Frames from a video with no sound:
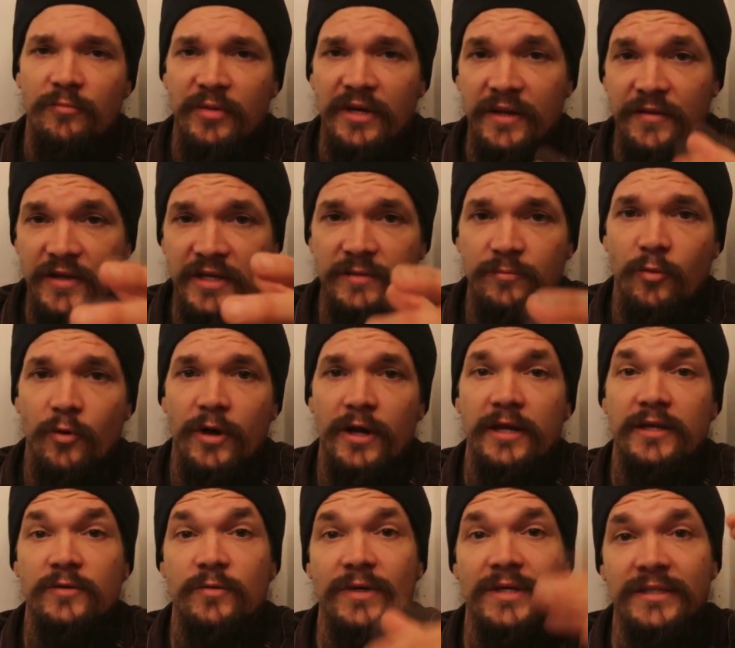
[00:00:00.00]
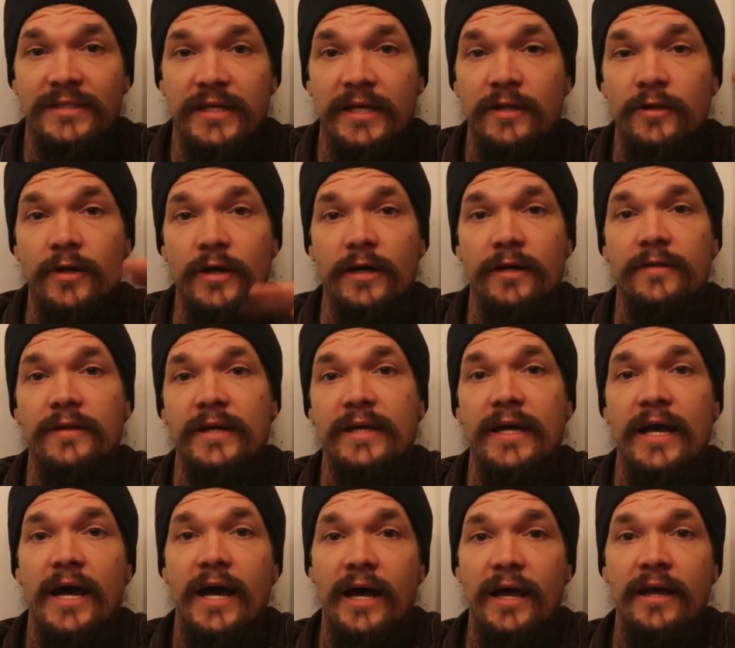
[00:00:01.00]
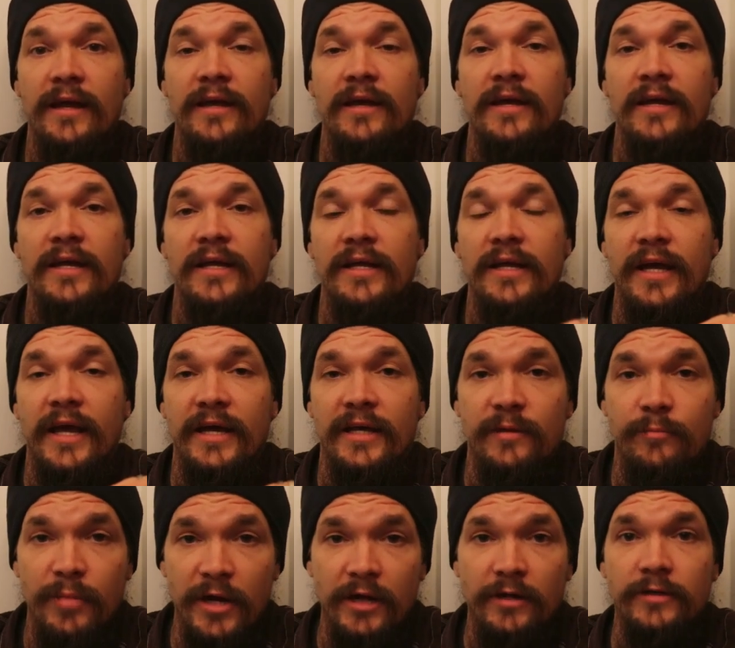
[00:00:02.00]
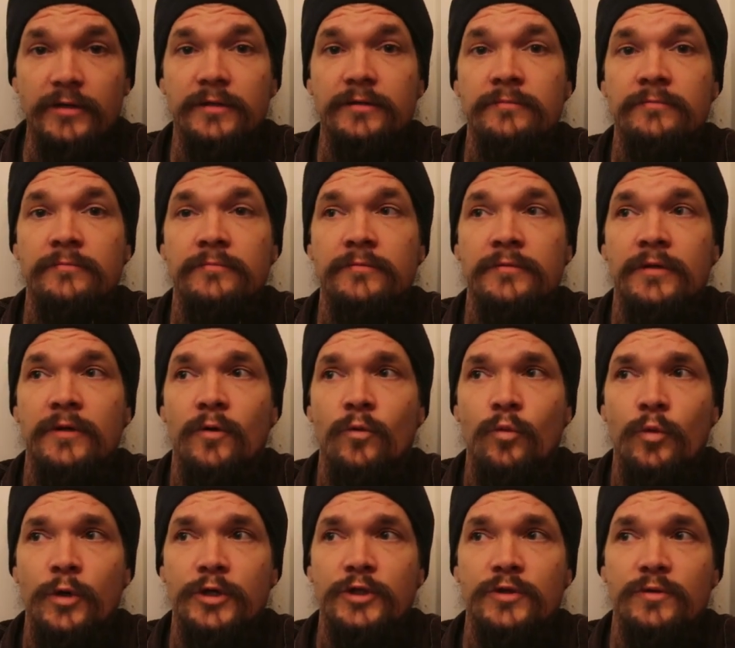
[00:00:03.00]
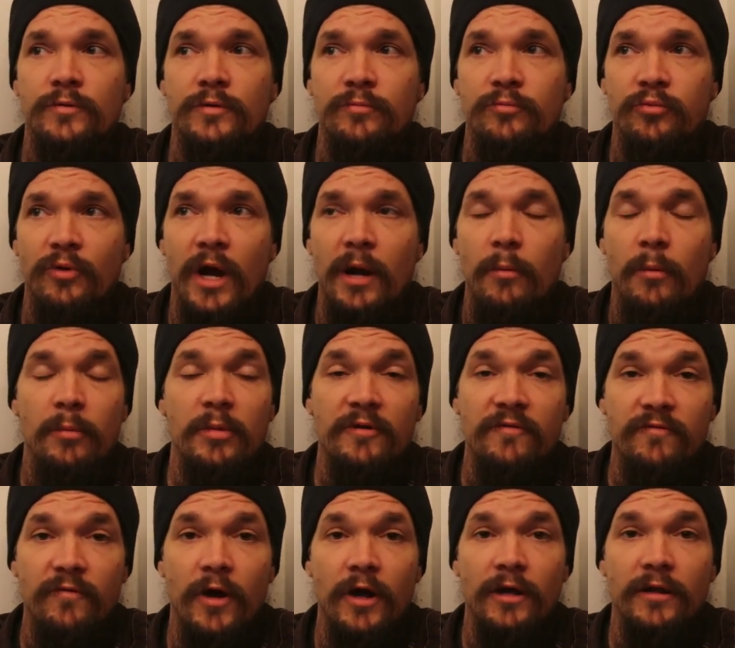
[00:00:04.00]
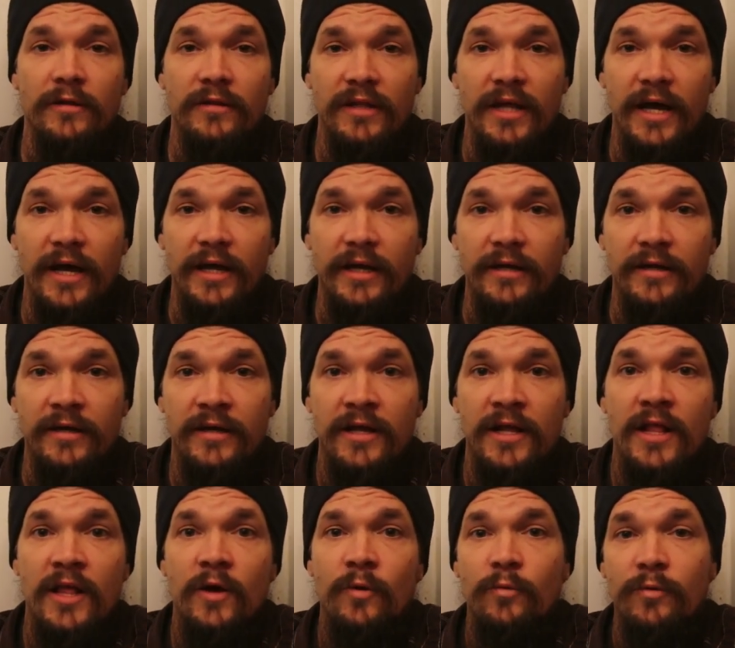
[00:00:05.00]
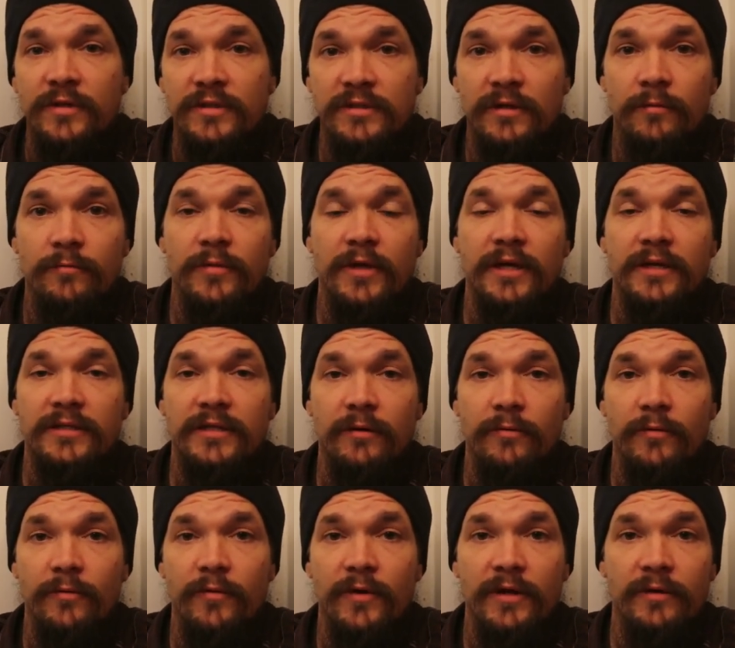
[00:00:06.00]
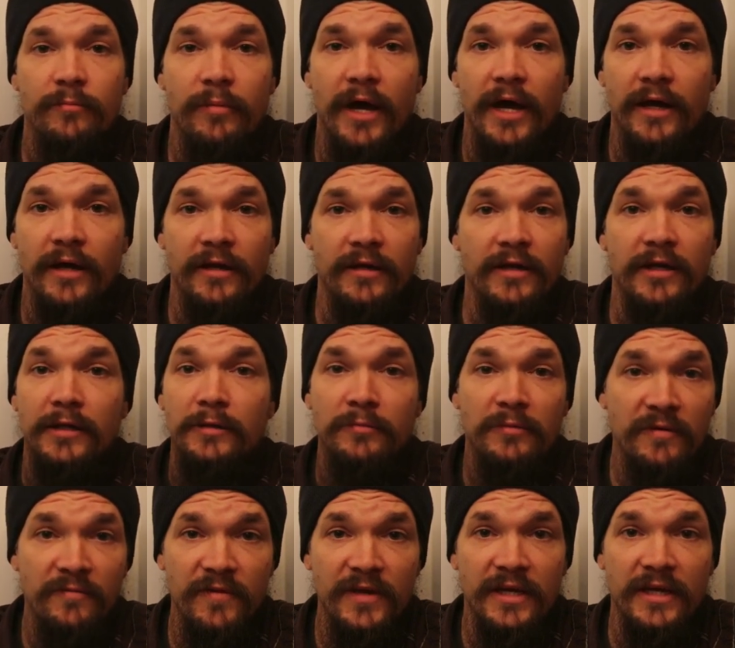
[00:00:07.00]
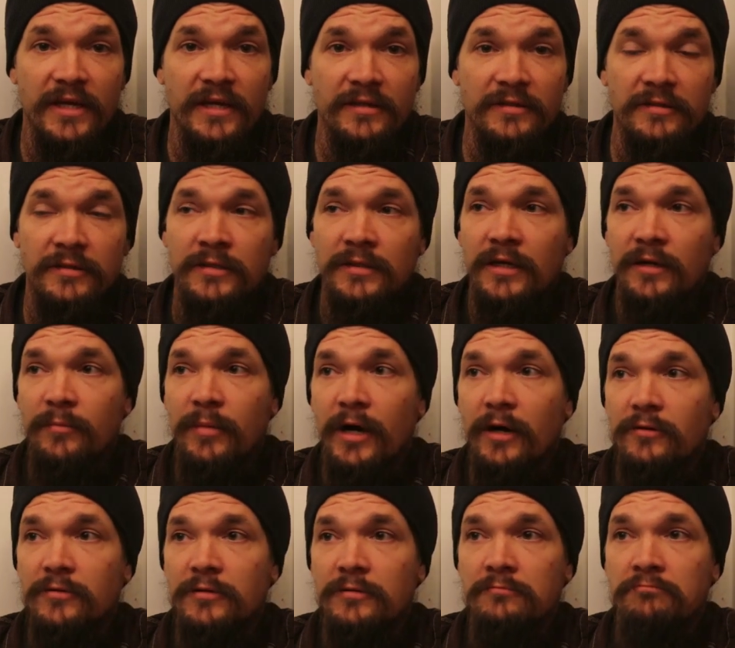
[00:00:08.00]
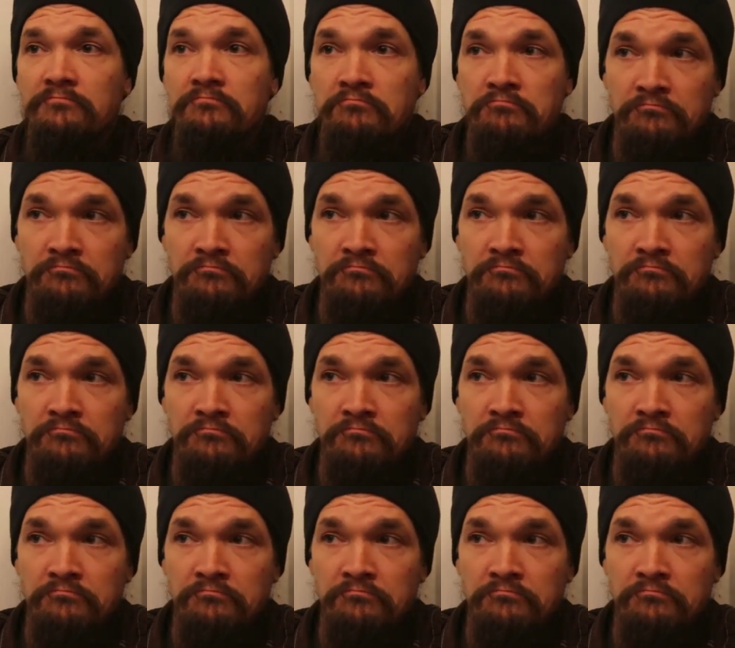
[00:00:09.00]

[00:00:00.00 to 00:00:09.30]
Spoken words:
But at this point, I just want to say, look, the guy had a beard, which would probably fall in line with some things that we read back in Leviticus about